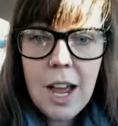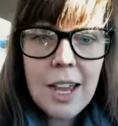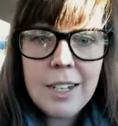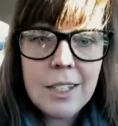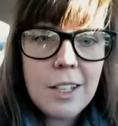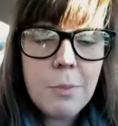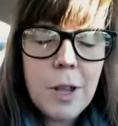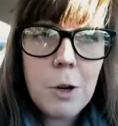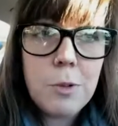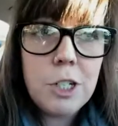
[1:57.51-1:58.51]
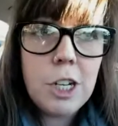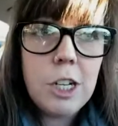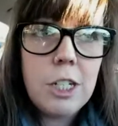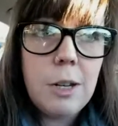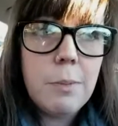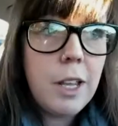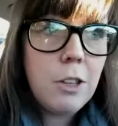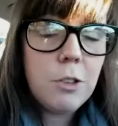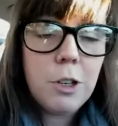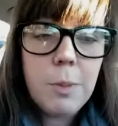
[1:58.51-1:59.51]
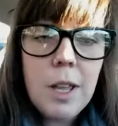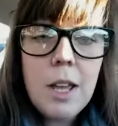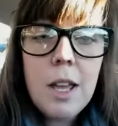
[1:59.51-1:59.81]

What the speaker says: I had to leave my home church and my youth group